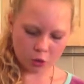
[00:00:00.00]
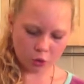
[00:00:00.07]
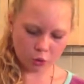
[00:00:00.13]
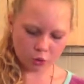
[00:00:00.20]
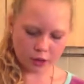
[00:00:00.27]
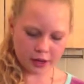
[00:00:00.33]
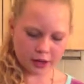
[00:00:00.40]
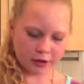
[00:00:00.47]

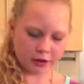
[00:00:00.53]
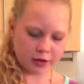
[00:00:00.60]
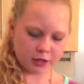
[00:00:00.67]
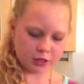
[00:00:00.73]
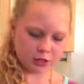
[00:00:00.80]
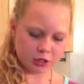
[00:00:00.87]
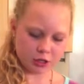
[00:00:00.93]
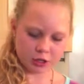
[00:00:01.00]
all
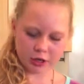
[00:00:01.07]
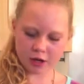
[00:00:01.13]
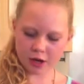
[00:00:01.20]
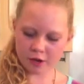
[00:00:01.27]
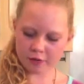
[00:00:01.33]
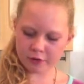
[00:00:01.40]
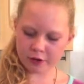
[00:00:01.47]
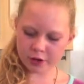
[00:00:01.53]
areas are
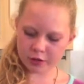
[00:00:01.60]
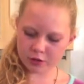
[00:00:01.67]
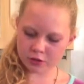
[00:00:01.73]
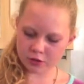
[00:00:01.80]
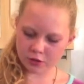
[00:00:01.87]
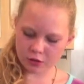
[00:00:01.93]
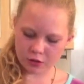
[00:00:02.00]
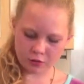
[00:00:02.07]
covered so